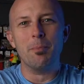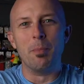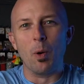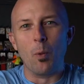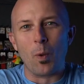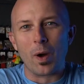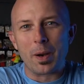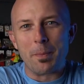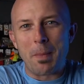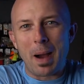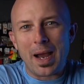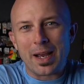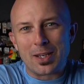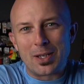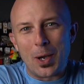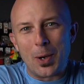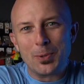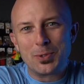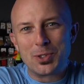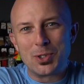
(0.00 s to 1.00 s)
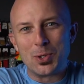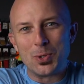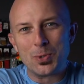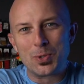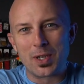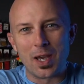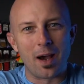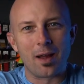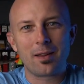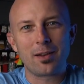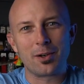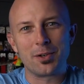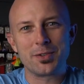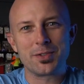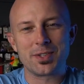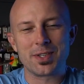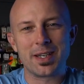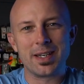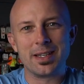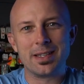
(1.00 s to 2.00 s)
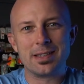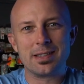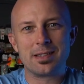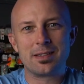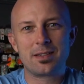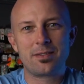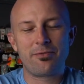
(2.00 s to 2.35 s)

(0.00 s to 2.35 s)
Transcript: but one of my go-to colors is